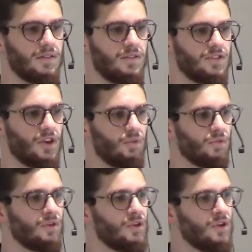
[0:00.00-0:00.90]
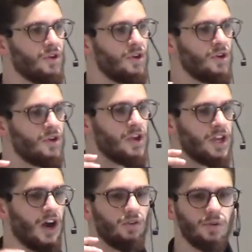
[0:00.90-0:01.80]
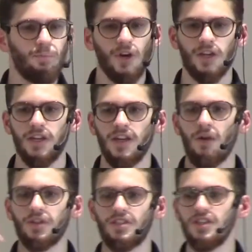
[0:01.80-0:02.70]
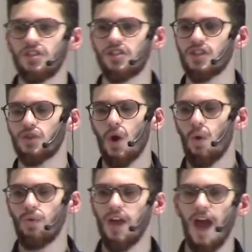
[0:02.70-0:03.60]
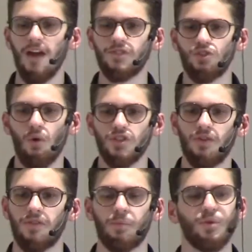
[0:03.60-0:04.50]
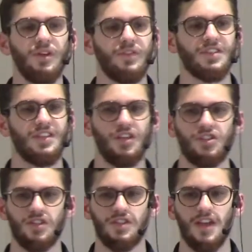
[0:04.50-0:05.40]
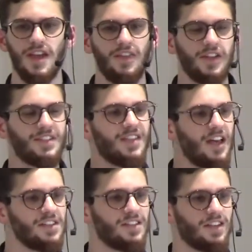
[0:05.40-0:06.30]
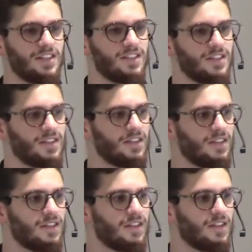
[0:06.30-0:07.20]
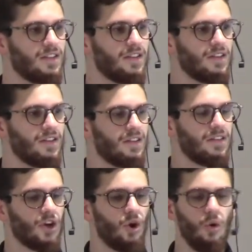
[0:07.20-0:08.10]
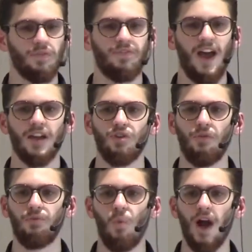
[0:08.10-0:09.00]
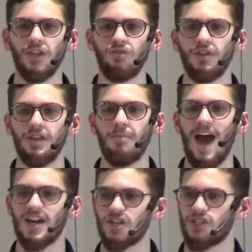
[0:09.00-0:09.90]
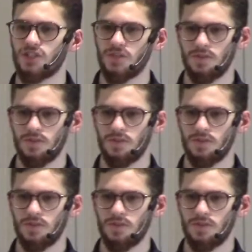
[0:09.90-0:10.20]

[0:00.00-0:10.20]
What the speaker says: So, in our book, in our teachings, we have stories of the previous nations that tells us the core fact of why unity matters.